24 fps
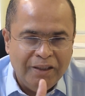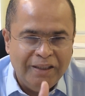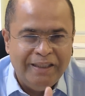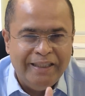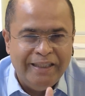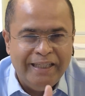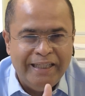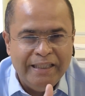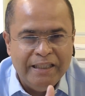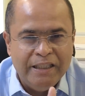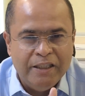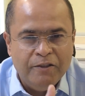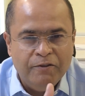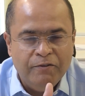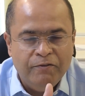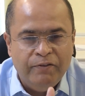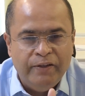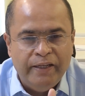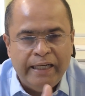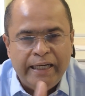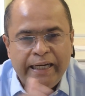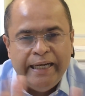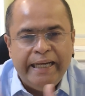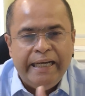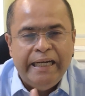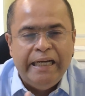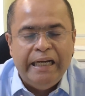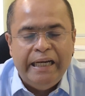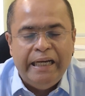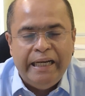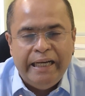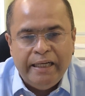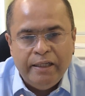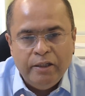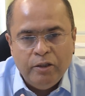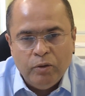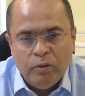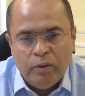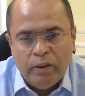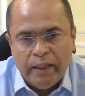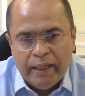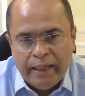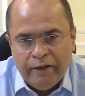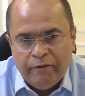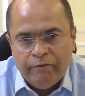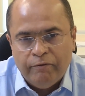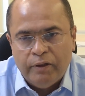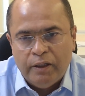changes fit neatly into a
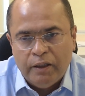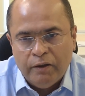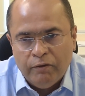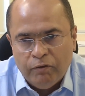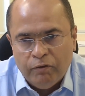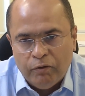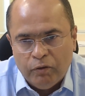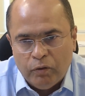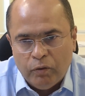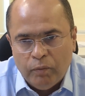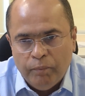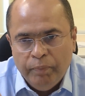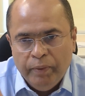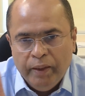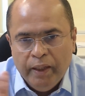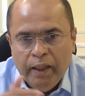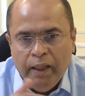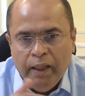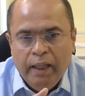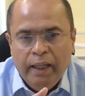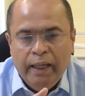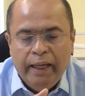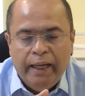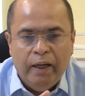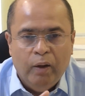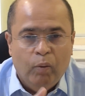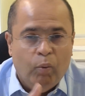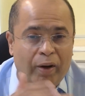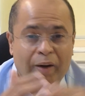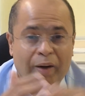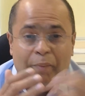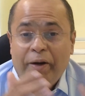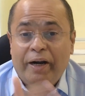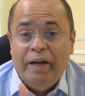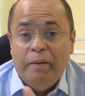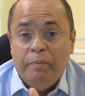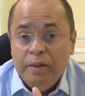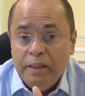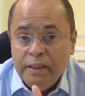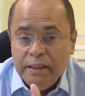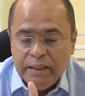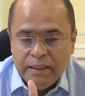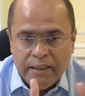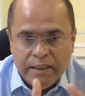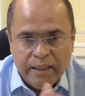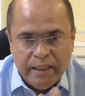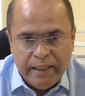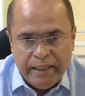Git workflow. What about
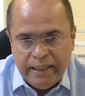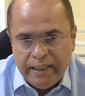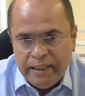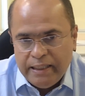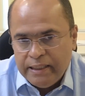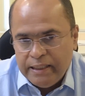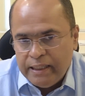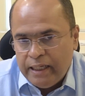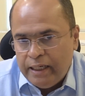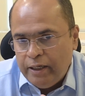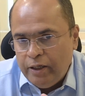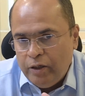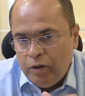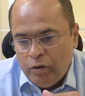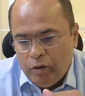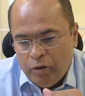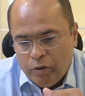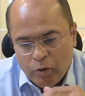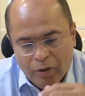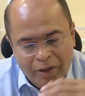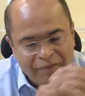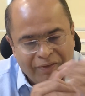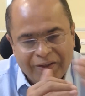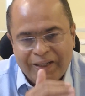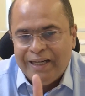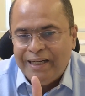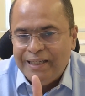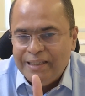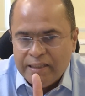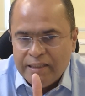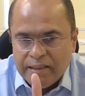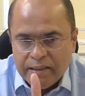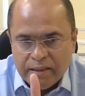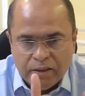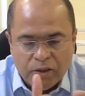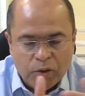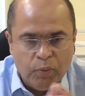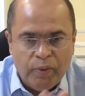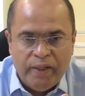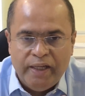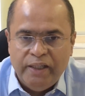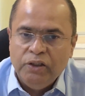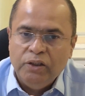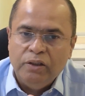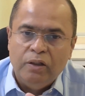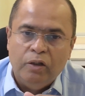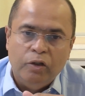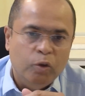emergencies, and you have a crisis
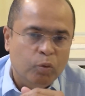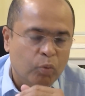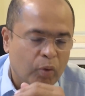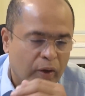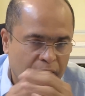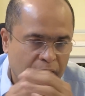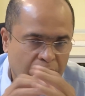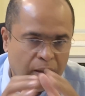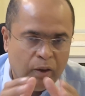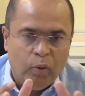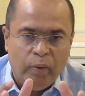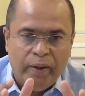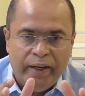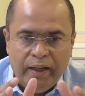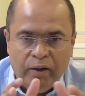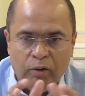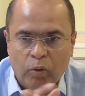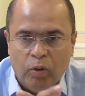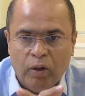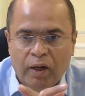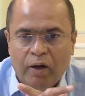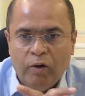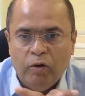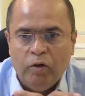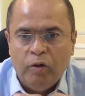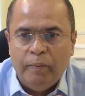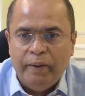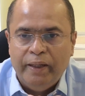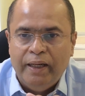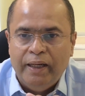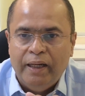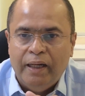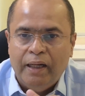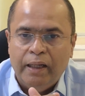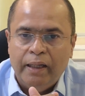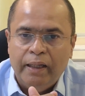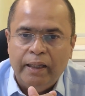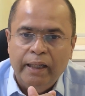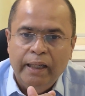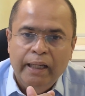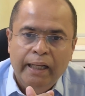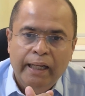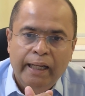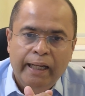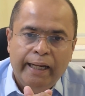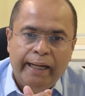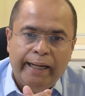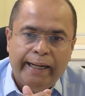situation, or you want a quick rollout to be done,
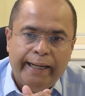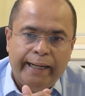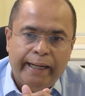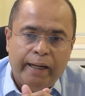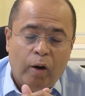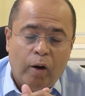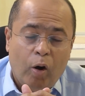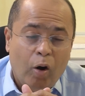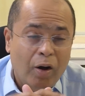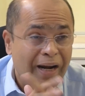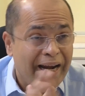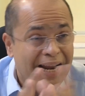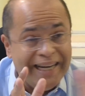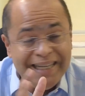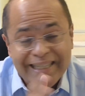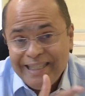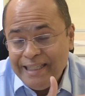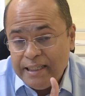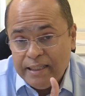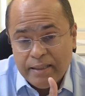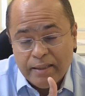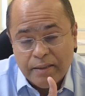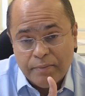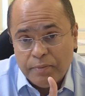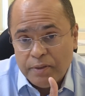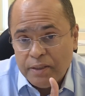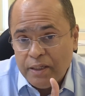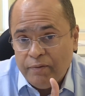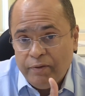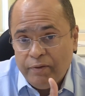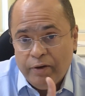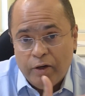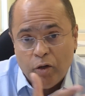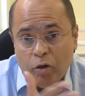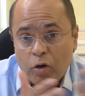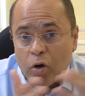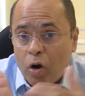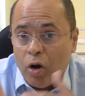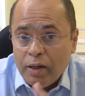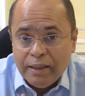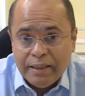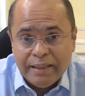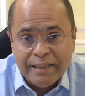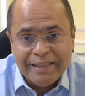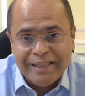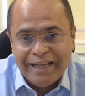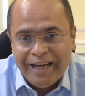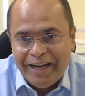or legacy systems that are
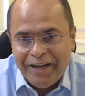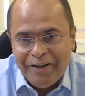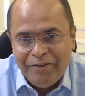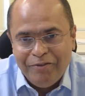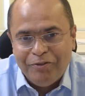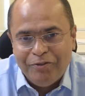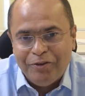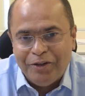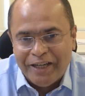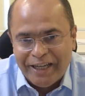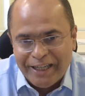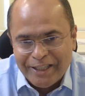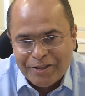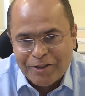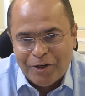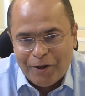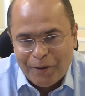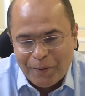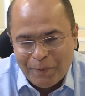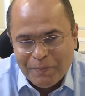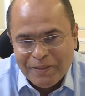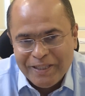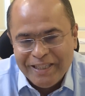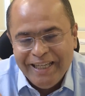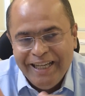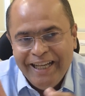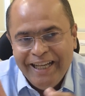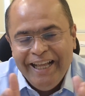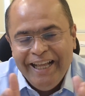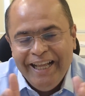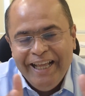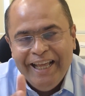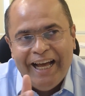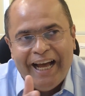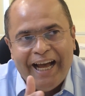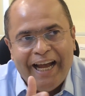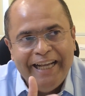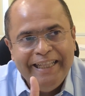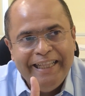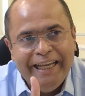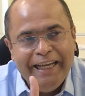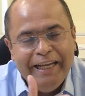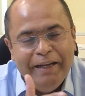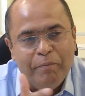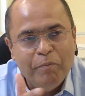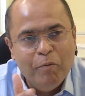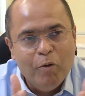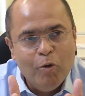not designed for GitOps? I
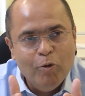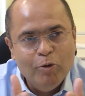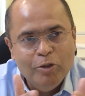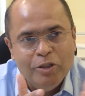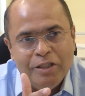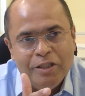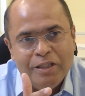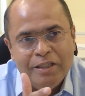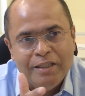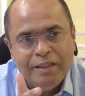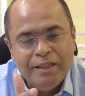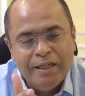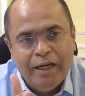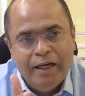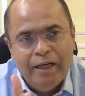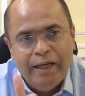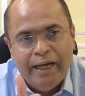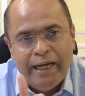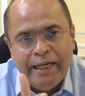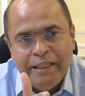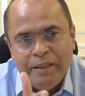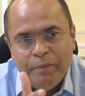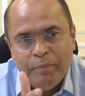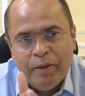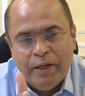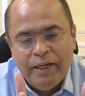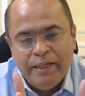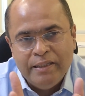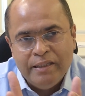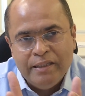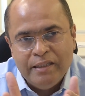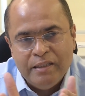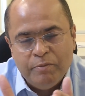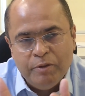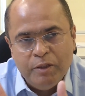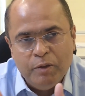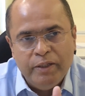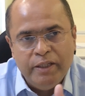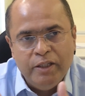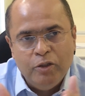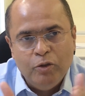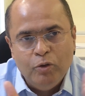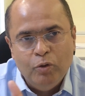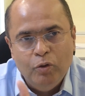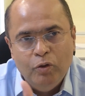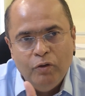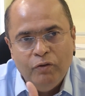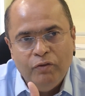think most enterprises between
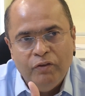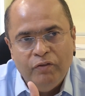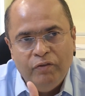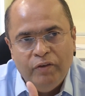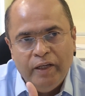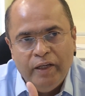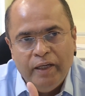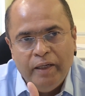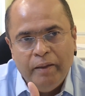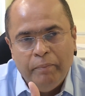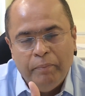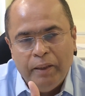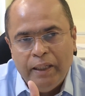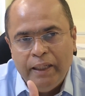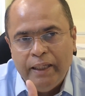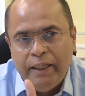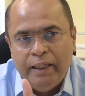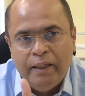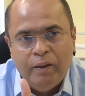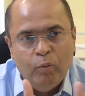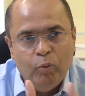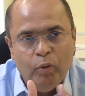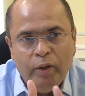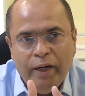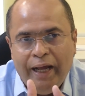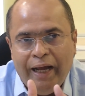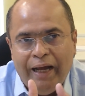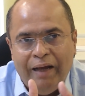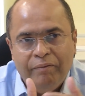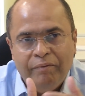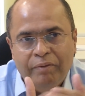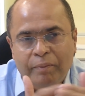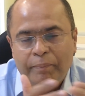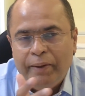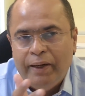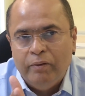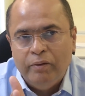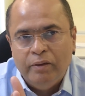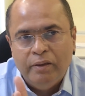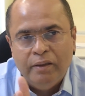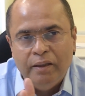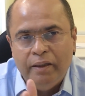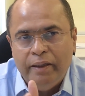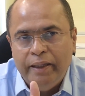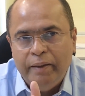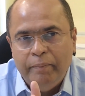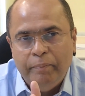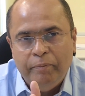2 to 15 billion would have about
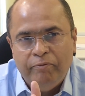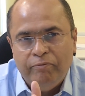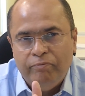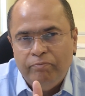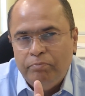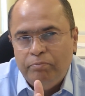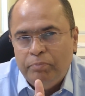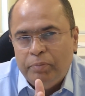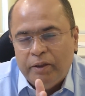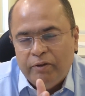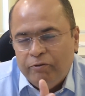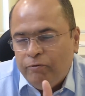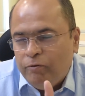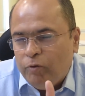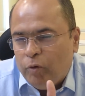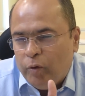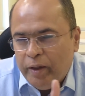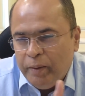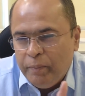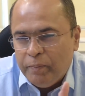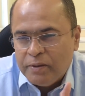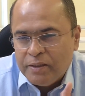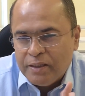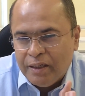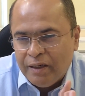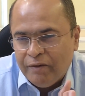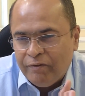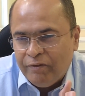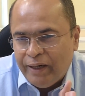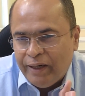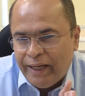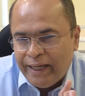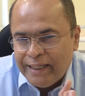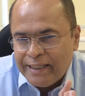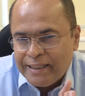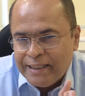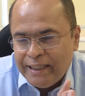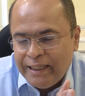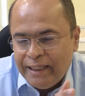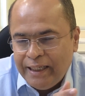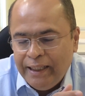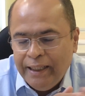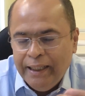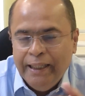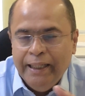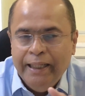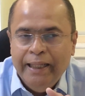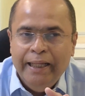30 to 40% of
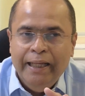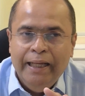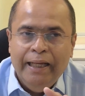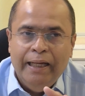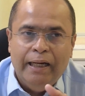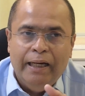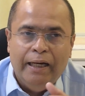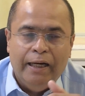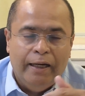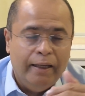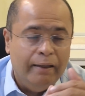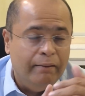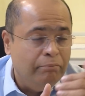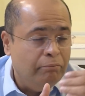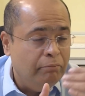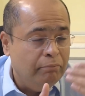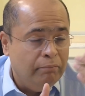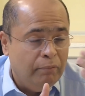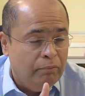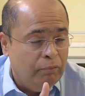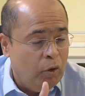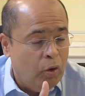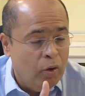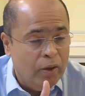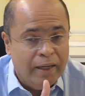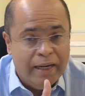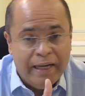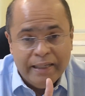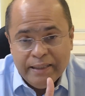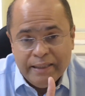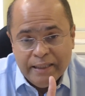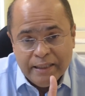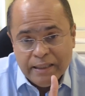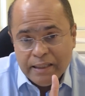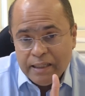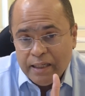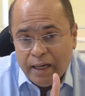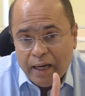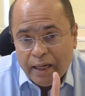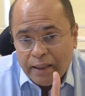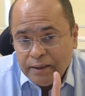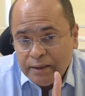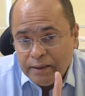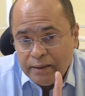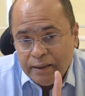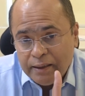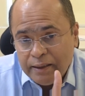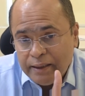legacy. Organizations
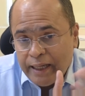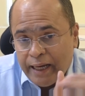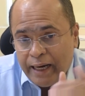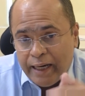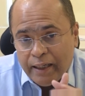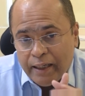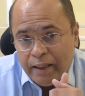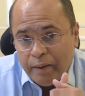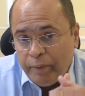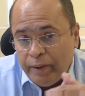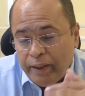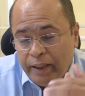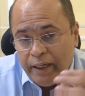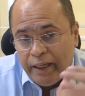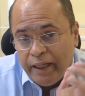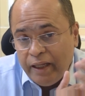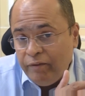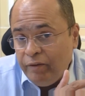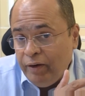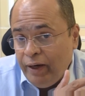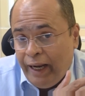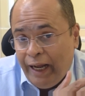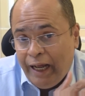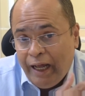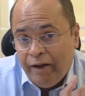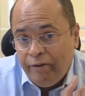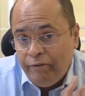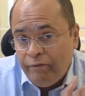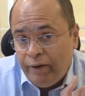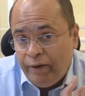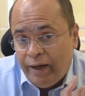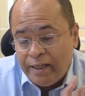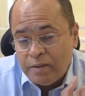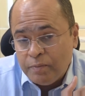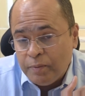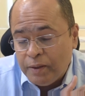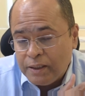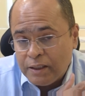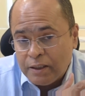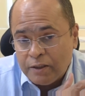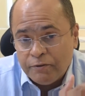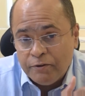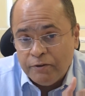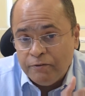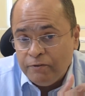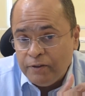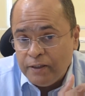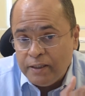larger than that typically even have as much
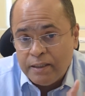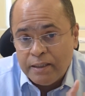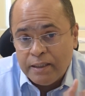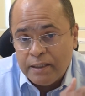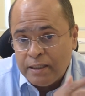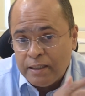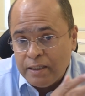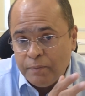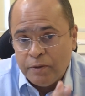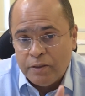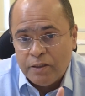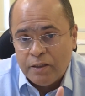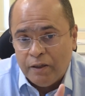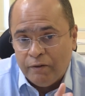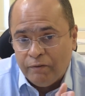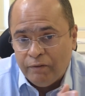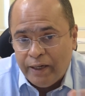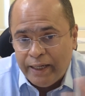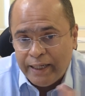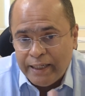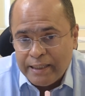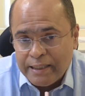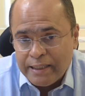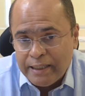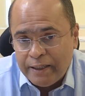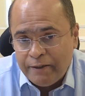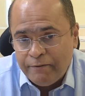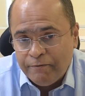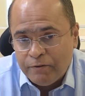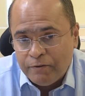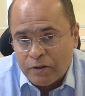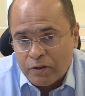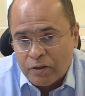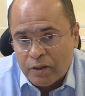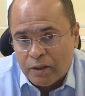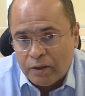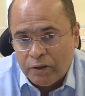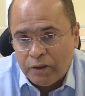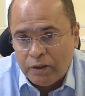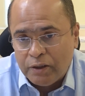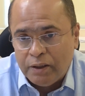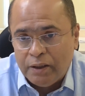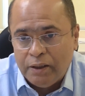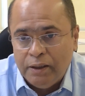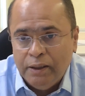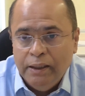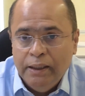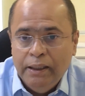as 50-60% of legacy infrastructure.